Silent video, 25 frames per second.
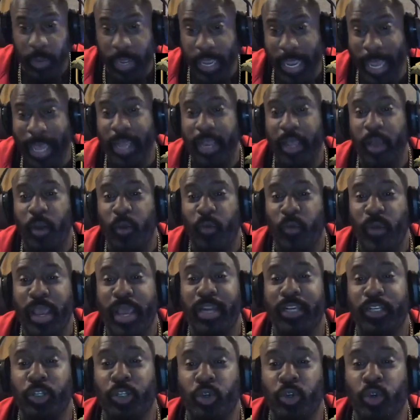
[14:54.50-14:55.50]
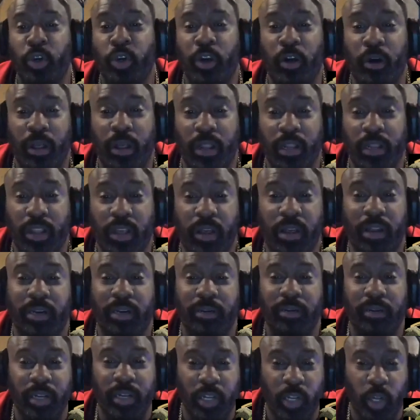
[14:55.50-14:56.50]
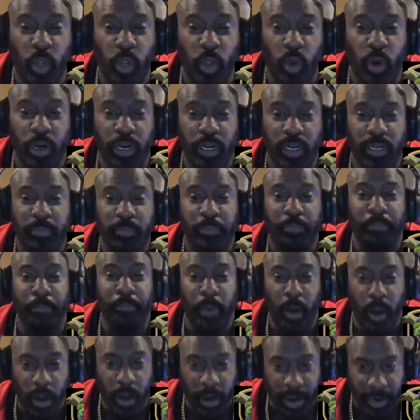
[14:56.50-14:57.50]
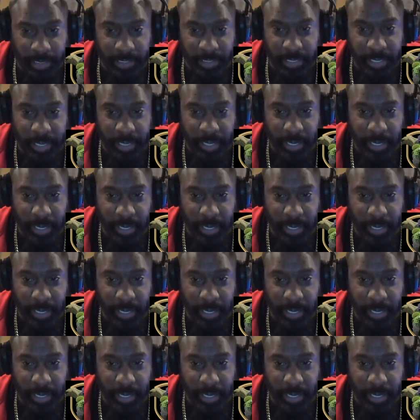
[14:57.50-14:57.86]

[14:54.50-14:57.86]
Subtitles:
got a dude called Lord Bart.